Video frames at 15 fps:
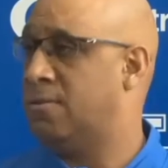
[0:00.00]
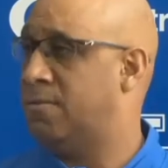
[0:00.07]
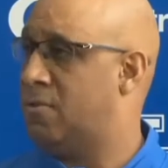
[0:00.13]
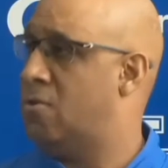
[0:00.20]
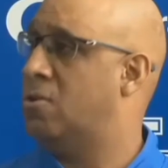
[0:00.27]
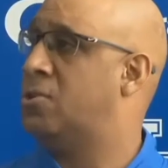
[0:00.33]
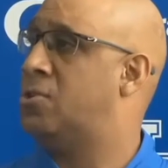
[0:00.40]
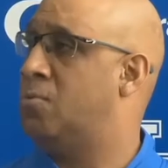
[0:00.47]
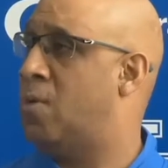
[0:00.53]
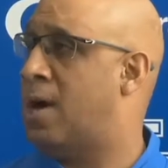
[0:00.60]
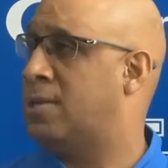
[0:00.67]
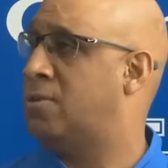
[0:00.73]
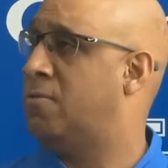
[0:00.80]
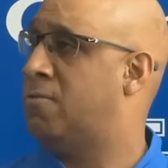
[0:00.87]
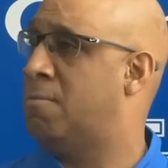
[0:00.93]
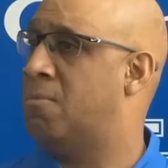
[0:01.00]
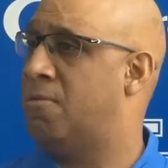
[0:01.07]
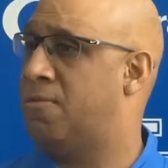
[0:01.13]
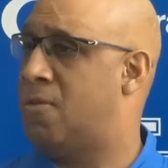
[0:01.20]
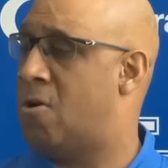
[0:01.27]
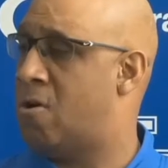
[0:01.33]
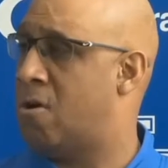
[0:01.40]
Of course, you are watching from
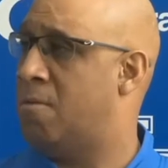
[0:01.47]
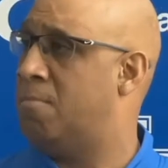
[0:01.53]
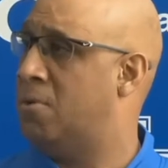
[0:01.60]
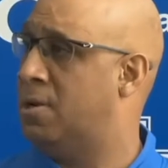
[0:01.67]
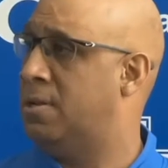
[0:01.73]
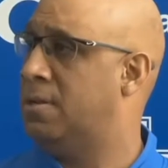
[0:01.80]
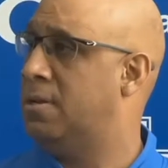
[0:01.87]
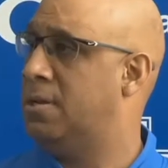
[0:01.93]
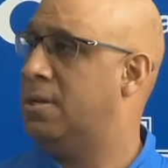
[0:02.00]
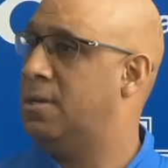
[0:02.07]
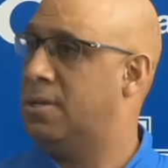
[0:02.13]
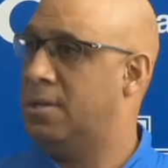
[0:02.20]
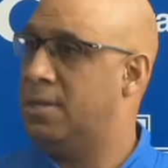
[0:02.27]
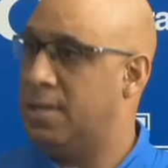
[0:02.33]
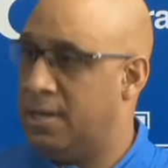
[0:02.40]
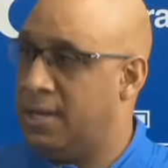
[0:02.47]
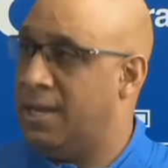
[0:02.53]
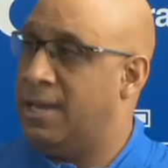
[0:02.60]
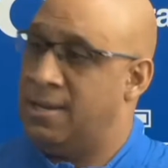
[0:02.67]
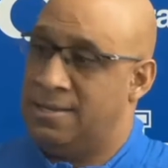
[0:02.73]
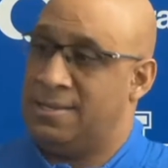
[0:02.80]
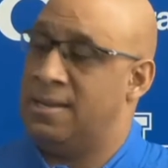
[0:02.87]
afar, but
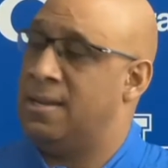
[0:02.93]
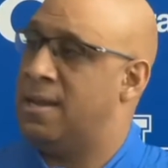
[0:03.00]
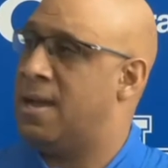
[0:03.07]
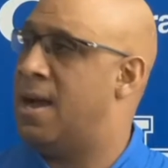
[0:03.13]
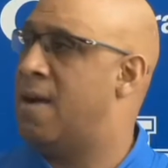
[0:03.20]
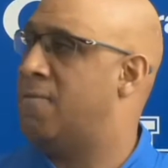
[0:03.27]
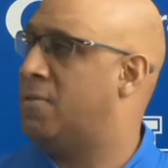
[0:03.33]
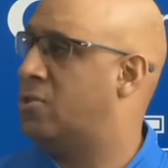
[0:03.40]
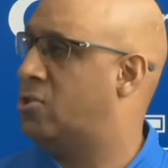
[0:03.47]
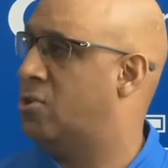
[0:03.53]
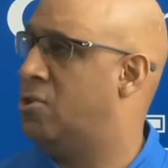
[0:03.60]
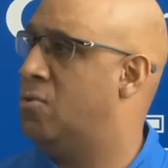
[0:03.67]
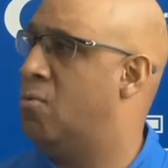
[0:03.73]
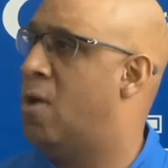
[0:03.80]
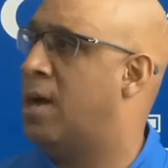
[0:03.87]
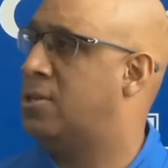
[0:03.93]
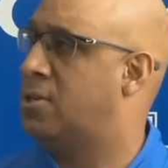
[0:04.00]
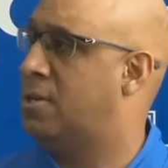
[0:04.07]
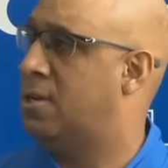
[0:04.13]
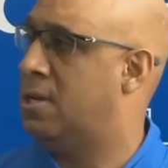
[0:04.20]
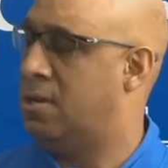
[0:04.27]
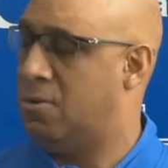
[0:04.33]
again, it's in the conference, so you are
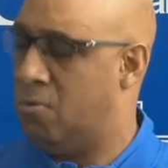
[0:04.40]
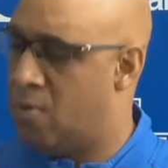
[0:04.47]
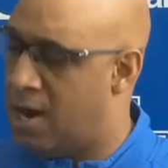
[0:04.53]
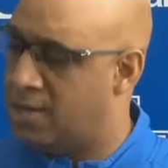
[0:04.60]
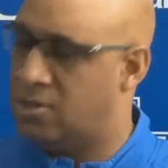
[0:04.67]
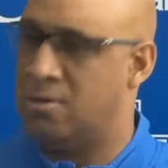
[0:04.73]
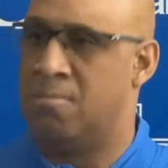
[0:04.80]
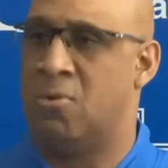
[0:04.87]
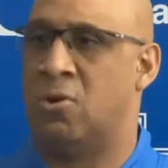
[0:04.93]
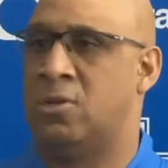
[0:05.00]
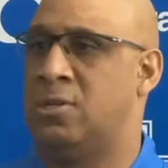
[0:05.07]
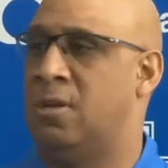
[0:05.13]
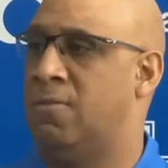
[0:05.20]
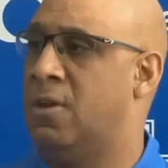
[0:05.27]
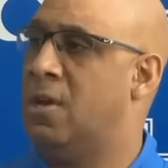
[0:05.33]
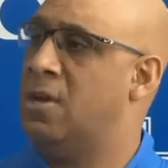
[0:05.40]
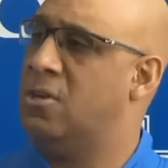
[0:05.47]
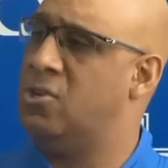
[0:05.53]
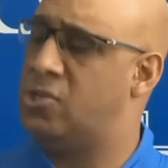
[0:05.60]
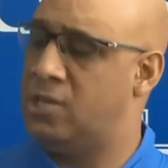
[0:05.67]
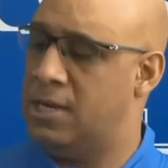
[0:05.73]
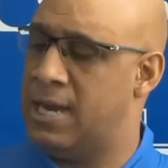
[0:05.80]
watching and you watching them on TV.
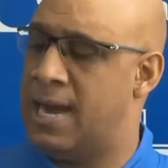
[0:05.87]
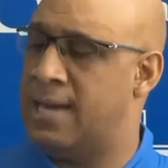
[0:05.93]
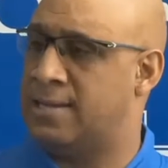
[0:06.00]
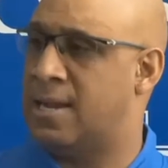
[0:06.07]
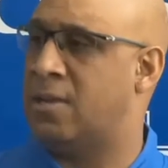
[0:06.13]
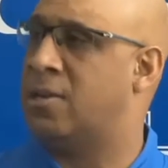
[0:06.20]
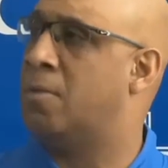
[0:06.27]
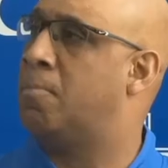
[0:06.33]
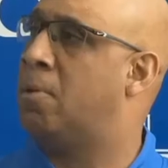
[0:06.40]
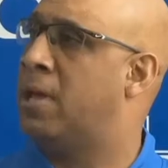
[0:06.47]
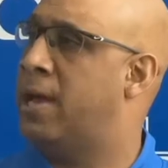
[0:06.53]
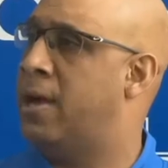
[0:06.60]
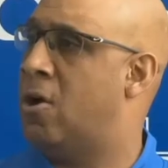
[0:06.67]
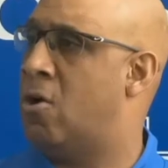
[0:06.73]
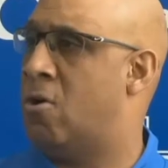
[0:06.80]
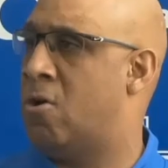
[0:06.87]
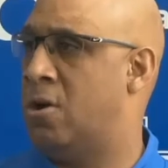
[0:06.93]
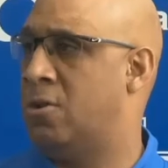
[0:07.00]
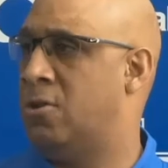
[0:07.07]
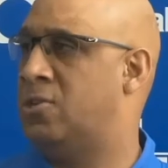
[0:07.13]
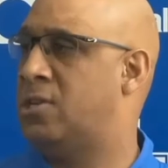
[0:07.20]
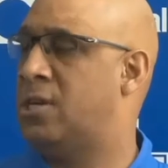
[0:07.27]
You see guys out there playing
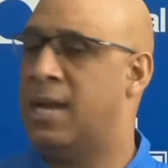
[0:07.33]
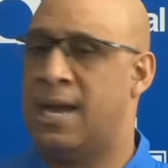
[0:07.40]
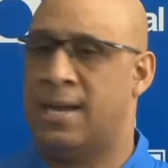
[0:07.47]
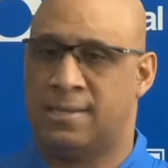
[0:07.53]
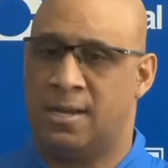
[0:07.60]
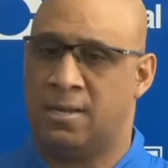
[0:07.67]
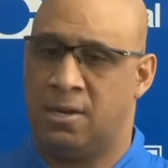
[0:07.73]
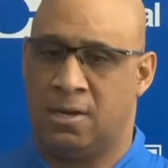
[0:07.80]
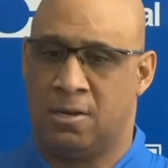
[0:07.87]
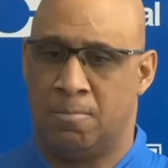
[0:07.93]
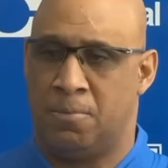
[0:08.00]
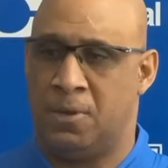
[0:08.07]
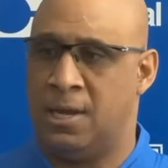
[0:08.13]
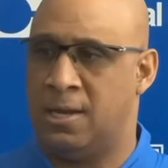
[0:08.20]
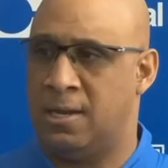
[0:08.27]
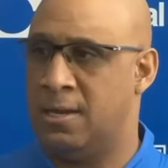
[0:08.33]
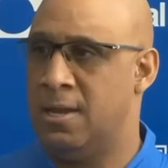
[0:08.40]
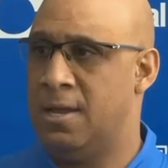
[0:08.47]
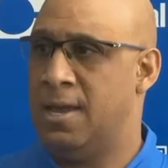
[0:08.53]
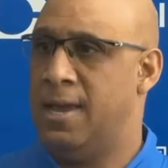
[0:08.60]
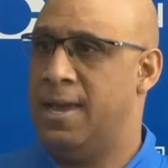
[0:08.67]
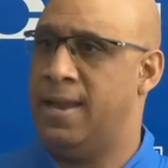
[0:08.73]
hard. You see guys out there competing,
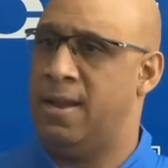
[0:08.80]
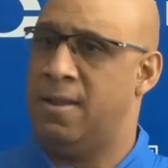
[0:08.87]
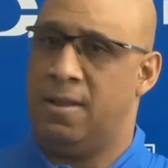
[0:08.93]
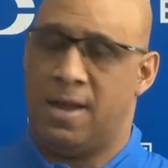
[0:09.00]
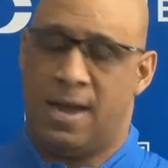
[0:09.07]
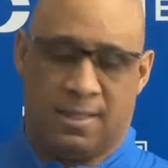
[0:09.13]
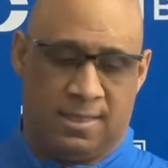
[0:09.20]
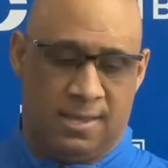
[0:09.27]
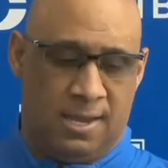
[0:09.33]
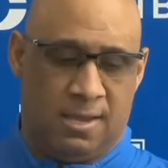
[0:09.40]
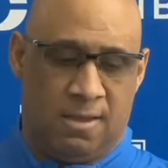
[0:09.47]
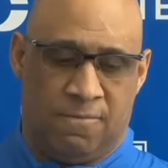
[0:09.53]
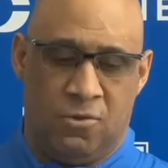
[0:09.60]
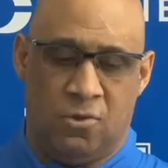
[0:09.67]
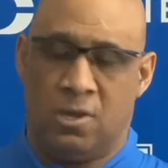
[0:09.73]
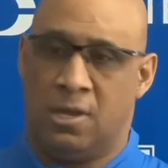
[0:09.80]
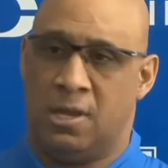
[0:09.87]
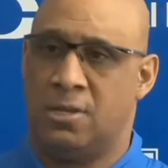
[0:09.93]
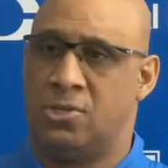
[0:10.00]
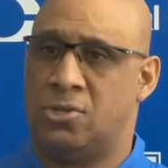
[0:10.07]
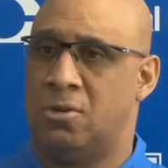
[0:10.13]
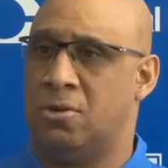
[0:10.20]
and it, I think if you can
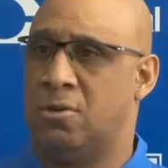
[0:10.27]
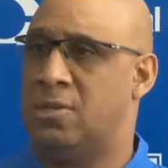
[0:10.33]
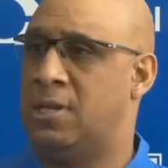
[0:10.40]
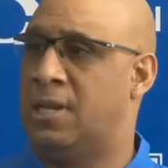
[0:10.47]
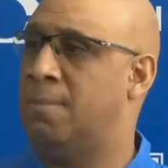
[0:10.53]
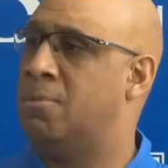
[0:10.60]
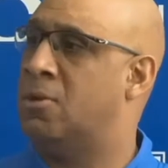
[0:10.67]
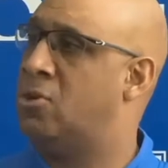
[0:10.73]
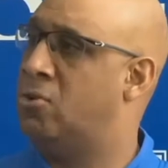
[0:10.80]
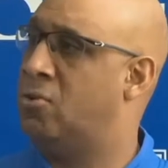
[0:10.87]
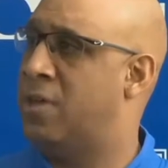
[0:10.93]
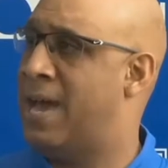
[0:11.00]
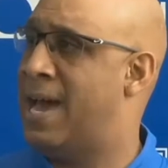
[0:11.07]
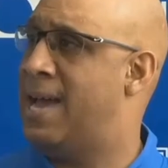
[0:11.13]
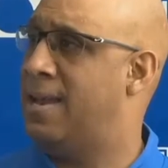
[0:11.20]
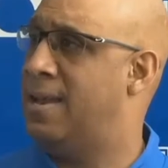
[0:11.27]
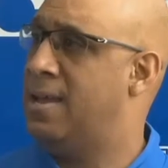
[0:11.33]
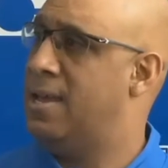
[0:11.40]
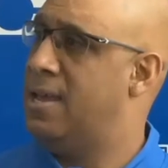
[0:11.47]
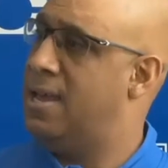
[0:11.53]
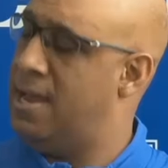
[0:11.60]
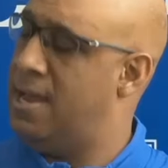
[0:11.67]
get your team to do that
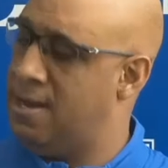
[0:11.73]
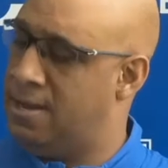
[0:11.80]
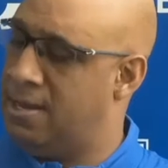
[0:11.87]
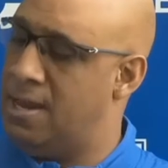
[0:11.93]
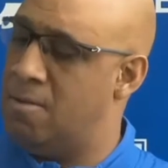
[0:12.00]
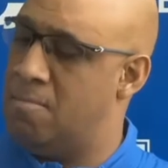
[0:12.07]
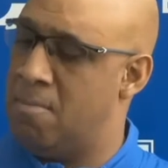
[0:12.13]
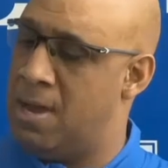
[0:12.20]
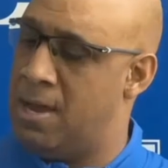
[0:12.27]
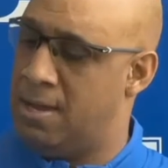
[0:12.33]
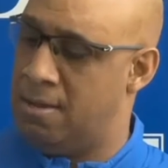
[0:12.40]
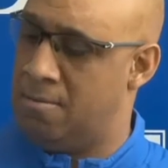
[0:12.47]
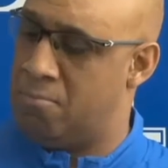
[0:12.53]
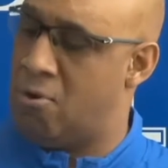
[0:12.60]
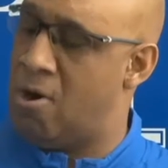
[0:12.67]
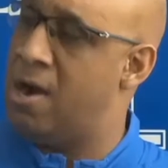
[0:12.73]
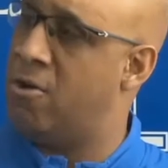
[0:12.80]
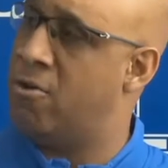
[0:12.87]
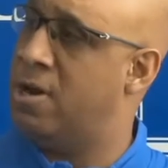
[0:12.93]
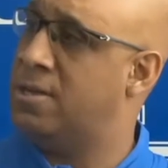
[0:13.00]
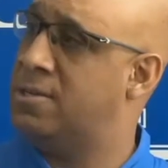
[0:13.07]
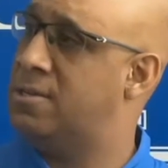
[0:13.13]
and keep making
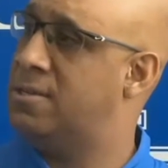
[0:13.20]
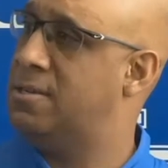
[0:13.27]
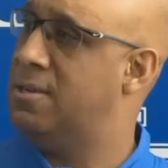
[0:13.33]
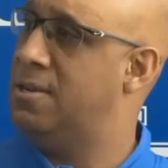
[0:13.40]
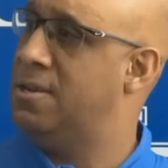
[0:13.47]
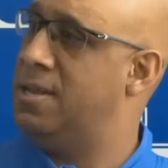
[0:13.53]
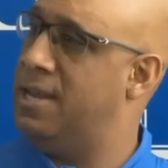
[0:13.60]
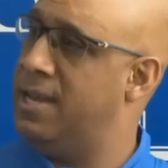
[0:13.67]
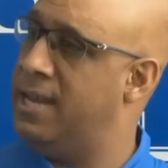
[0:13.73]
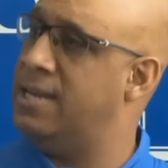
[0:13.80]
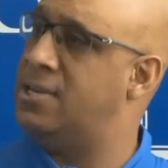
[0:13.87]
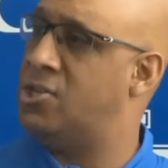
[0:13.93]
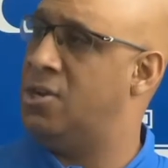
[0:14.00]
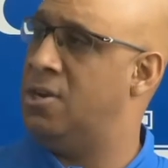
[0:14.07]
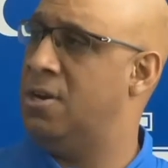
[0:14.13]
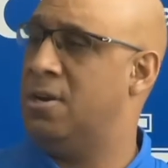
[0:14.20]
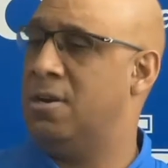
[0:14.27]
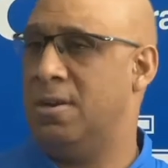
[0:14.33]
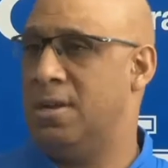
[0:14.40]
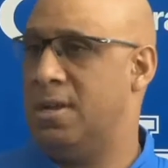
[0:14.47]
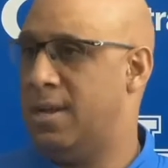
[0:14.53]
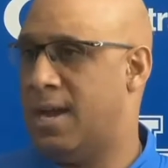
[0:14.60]
progress each
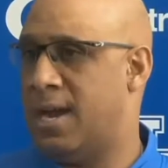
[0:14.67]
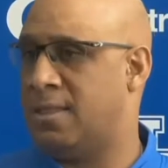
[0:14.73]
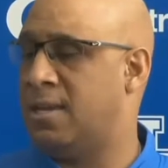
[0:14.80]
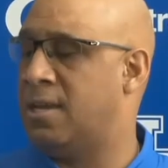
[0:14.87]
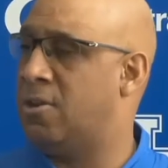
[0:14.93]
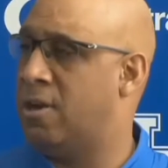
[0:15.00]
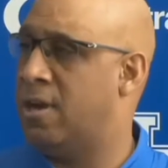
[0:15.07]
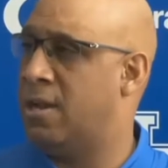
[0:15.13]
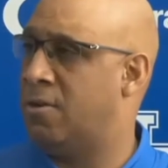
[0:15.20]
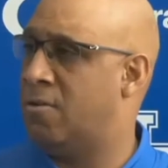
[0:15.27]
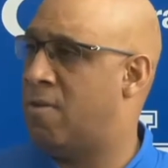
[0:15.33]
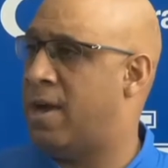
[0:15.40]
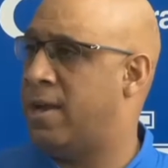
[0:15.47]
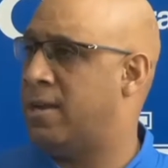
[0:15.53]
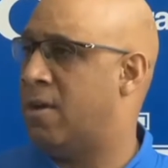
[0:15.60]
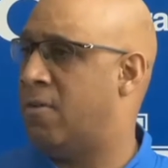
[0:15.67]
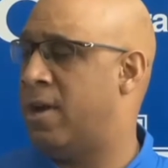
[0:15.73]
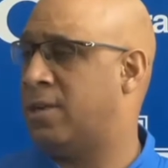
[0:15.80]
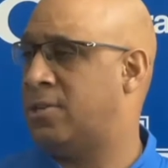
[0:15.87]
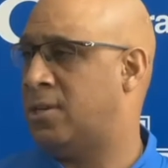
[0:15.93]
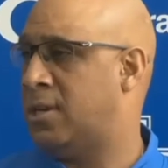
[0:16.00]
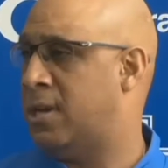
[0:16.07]
year, I think you're heading the right
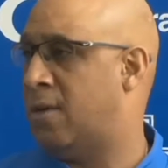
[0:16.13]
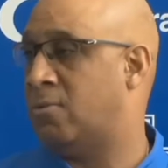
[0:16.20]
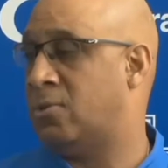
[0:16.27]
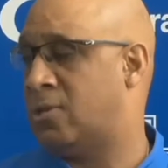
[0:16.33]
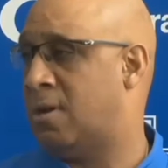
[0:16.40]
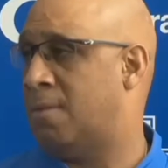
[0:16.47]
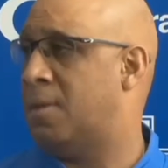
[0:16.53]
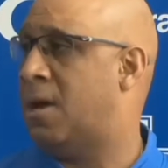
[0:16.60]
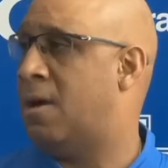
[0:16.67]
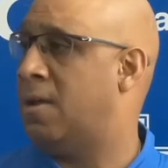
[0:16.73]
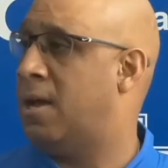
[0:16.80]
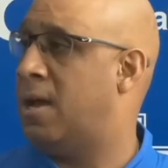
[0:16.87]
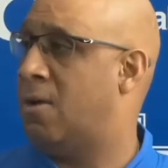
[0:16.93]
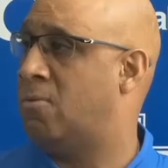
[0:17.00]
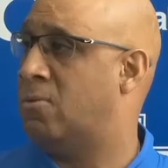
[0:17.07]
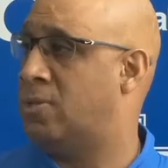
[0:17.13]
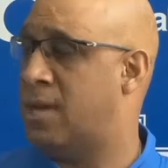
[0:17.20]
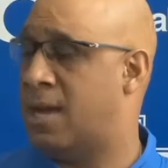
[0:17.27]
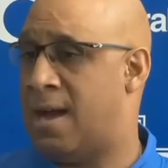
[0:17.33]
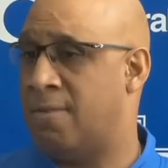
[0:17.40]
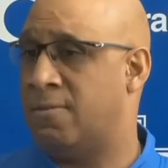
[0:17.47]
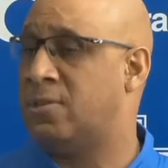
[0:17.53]
direction. And that was something I, I was
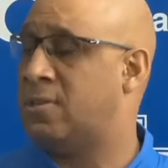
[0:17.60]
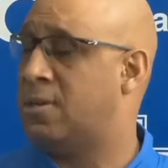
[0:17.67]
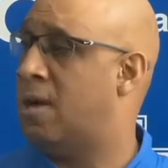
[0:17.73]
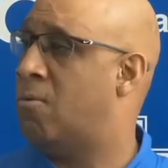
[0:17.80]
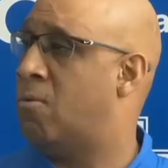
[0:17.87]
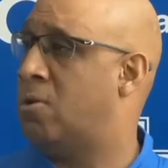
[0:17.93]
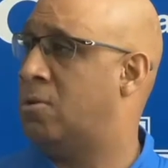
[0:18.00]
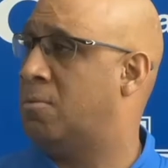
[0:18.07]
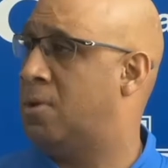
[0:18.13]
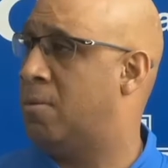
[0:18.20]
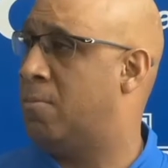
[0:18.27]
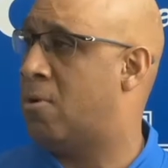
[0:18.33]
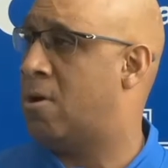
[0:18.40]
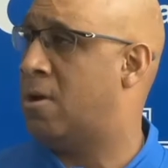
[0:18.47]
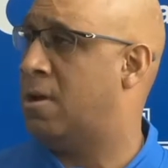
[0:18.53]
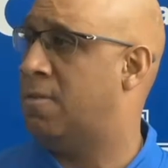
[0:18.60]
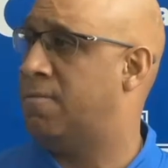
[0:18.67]
obviously I wanted to be a part